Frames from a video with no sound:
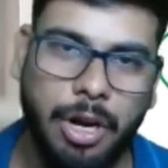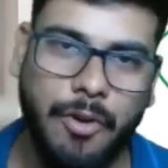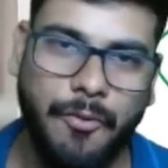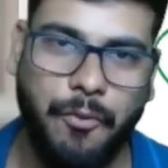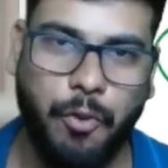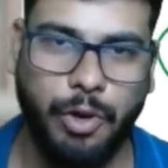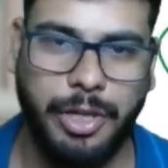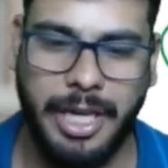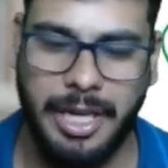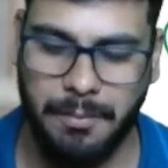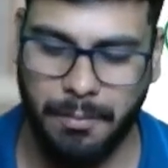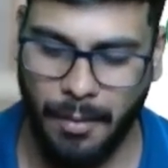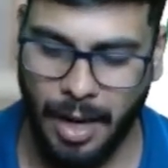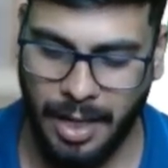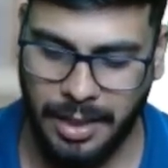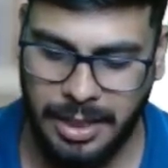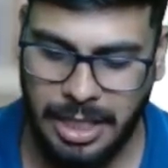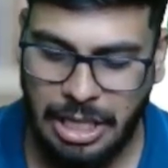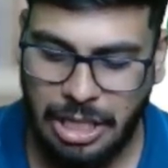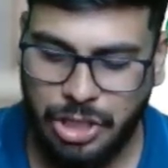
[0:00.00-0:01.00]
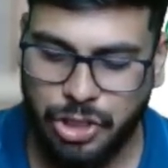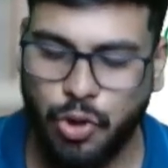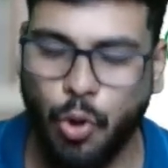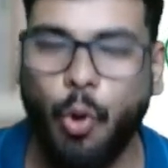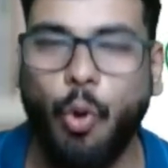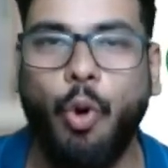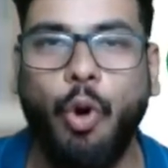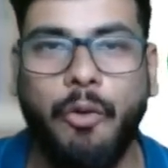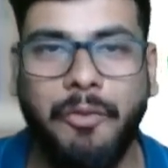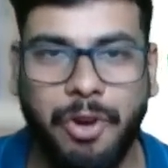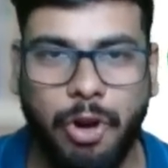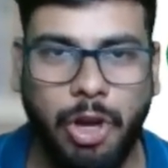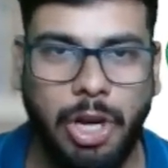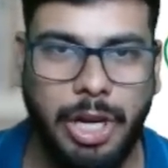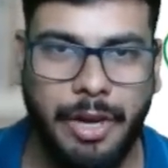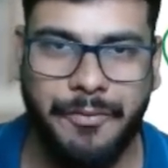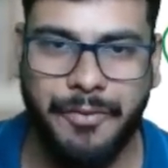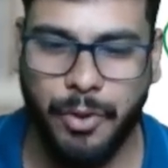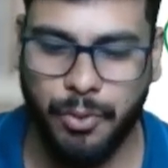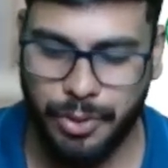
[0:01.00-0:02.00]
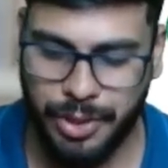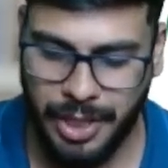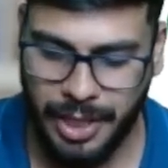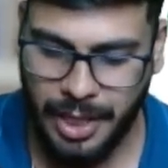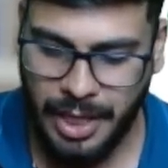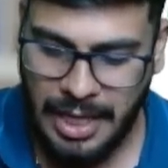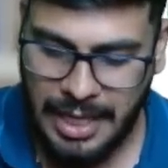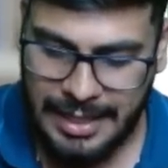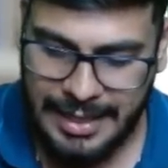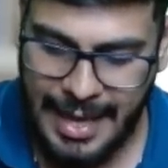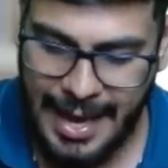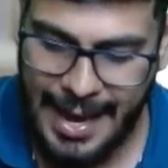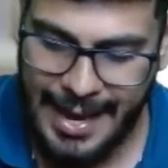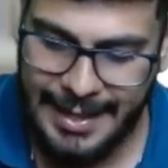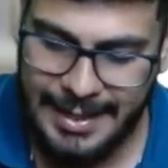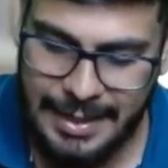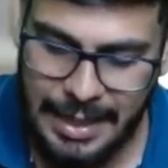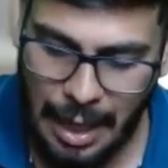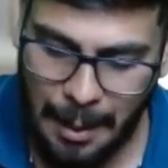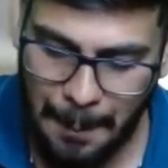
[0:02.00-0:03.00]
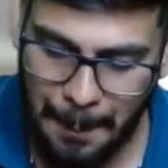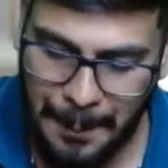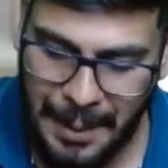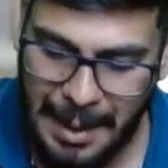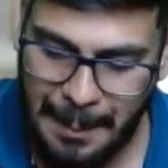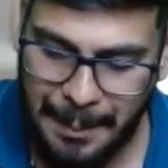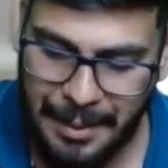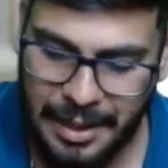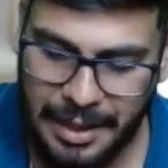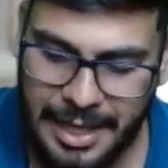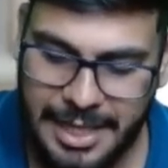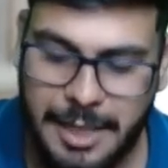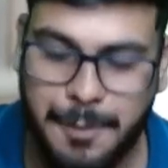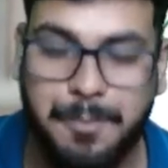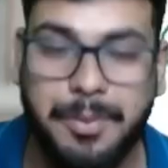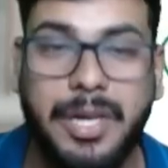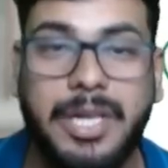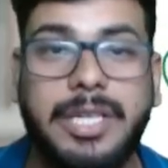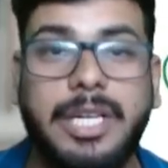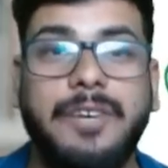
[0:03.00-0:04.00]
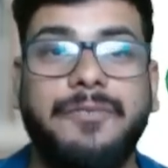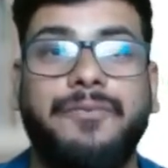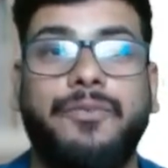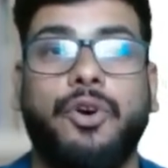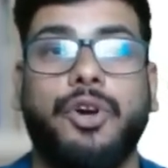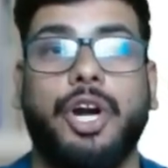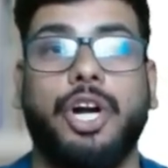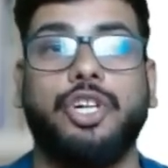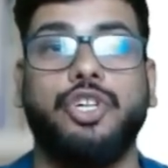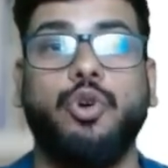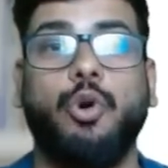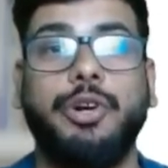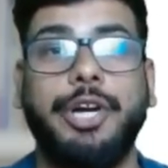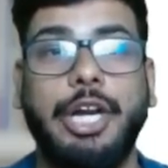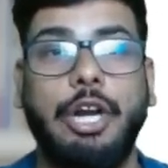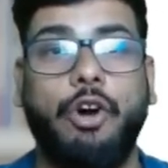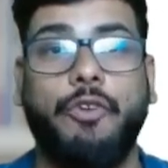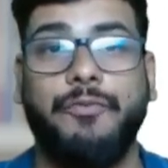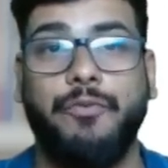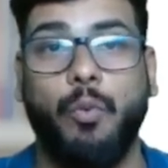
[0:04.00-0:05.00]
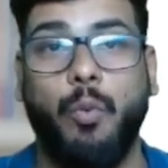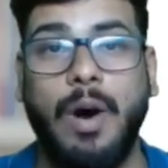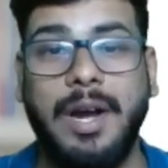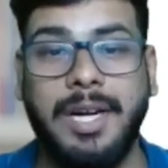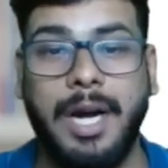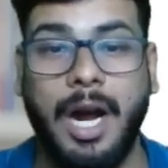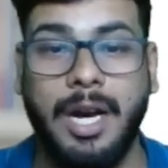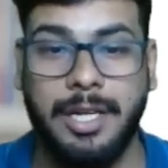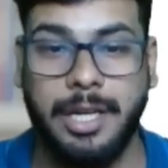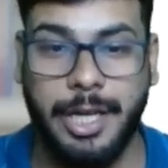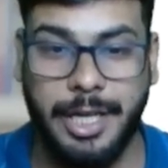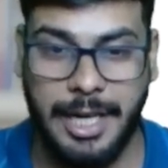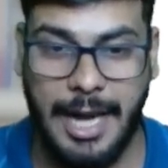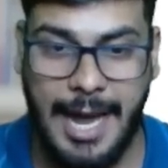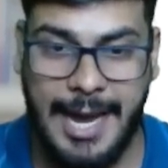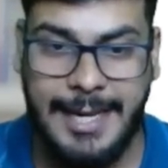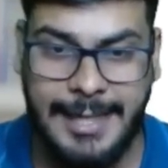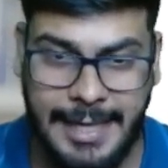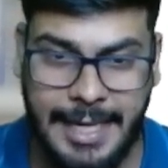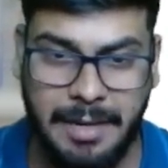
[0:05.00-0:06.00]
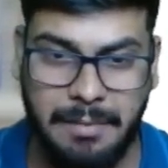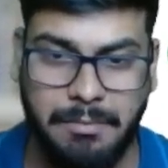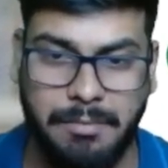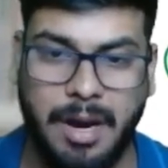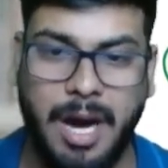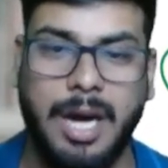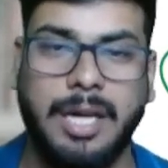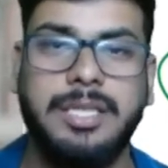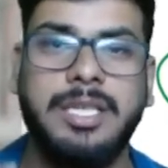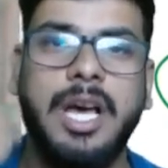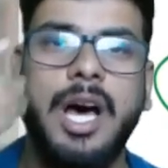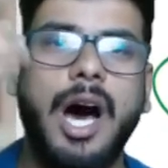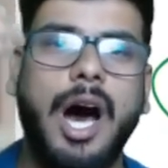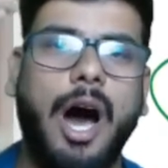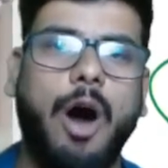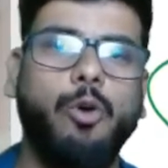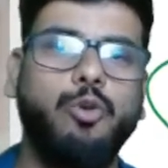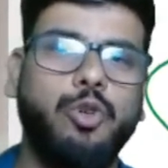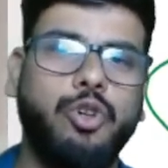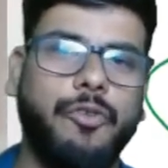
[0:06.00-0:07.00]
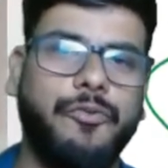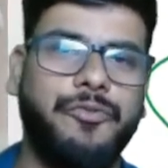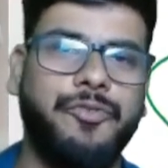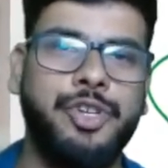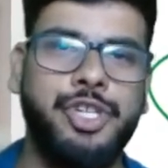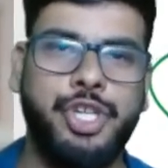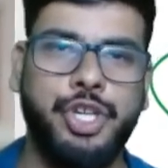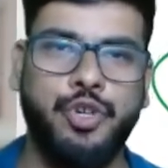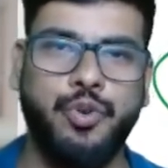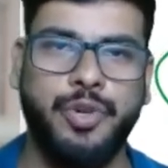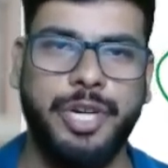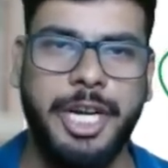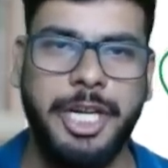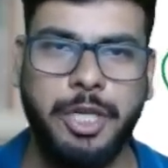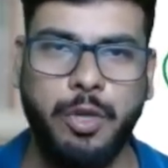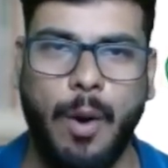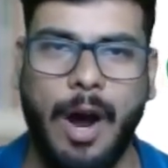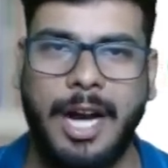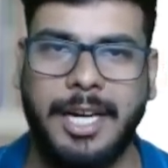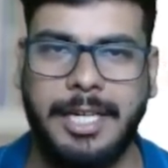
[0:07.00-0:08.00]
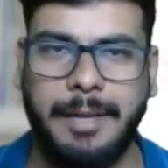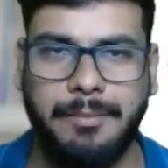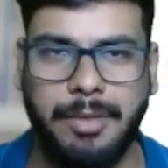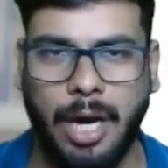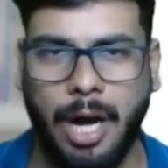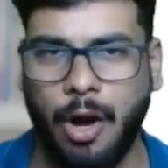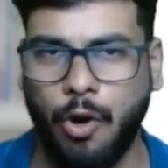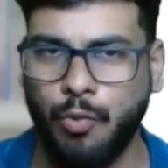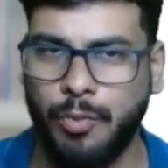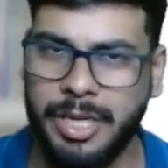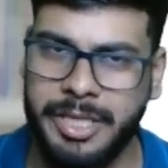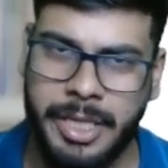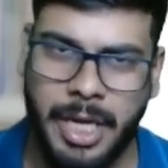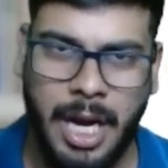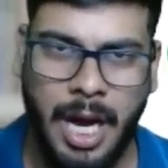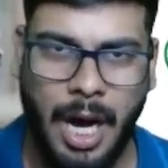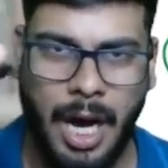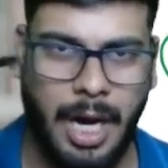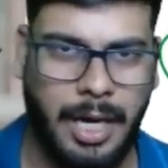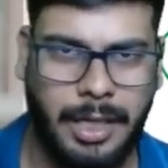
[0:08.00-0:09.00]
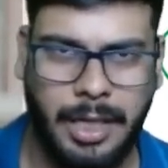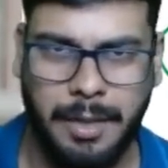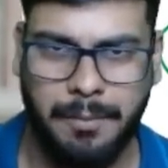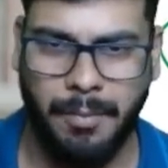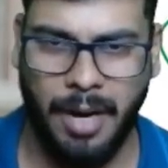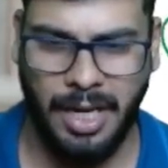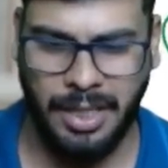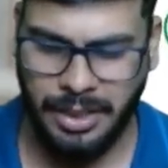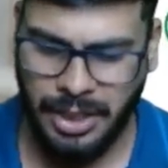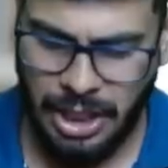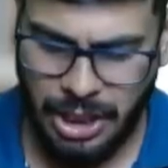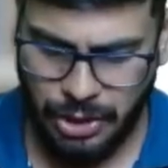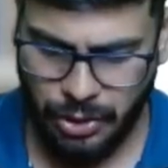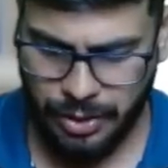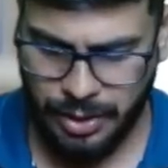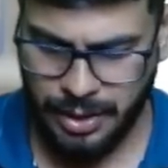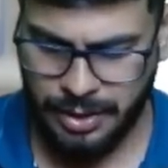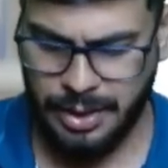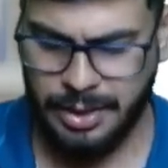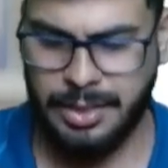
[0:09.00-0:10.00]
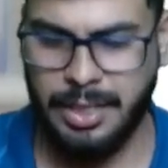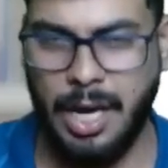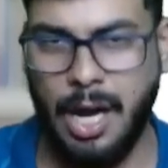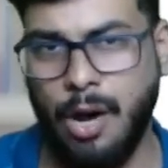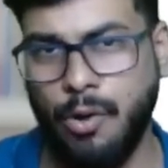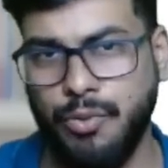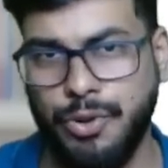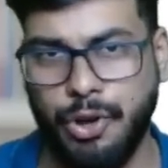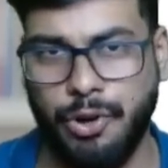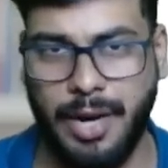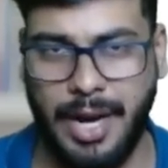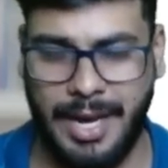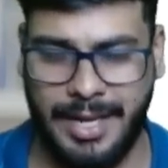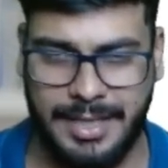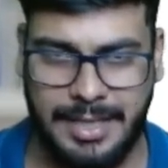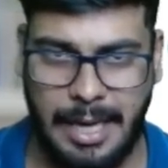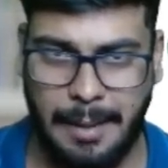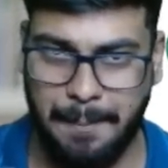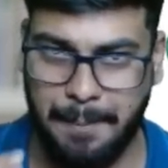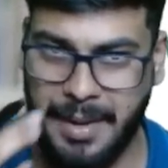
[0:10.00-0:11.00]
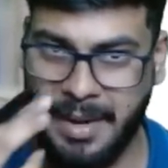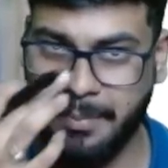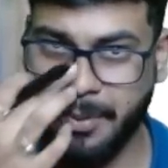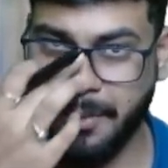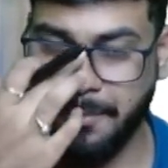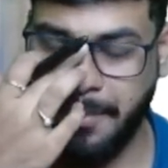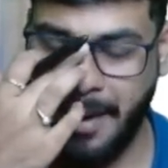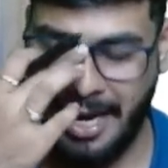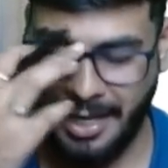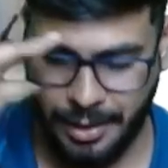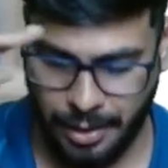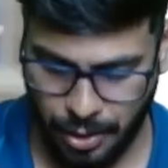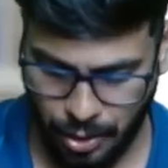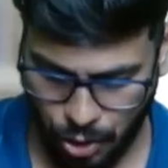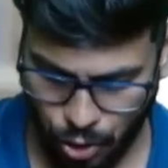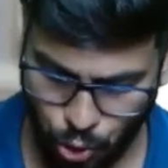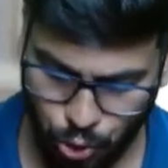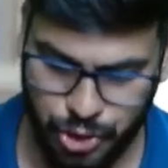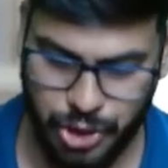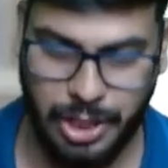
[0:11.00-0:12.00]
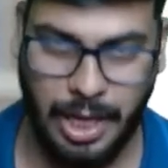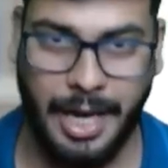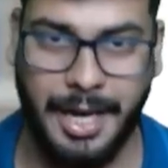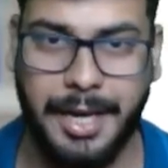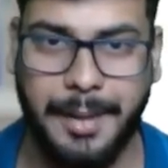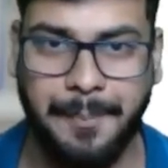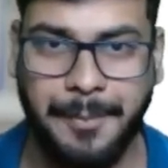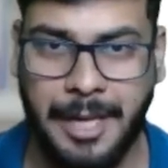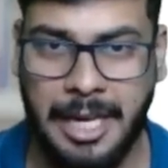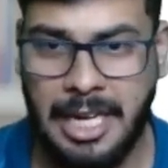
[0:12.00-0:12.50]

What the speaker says: 14 marks. So overall, if you see, the exam paper gets printed for a total of 118 marks, out of which you need to attempt how much? 100 marks. So this is how your exam paper pattern looks like.